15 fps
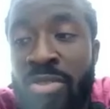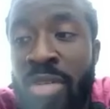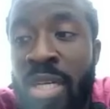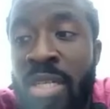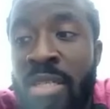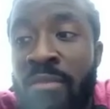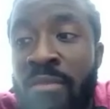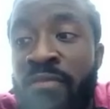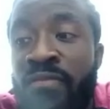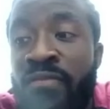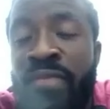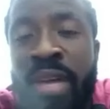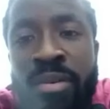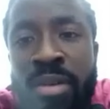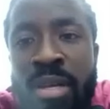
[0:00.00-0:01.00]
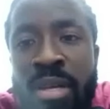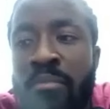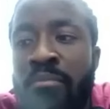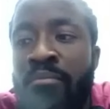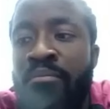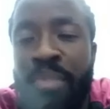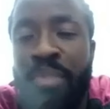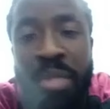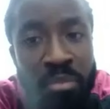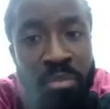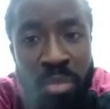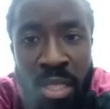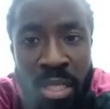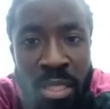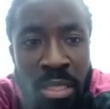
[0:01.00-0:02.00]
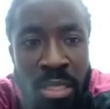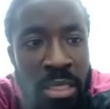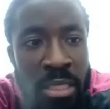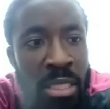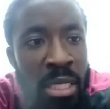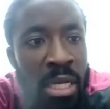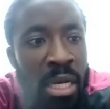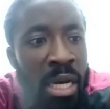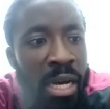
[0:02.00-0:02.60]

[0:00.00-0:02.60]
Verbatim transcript: Nigeria is a very big place,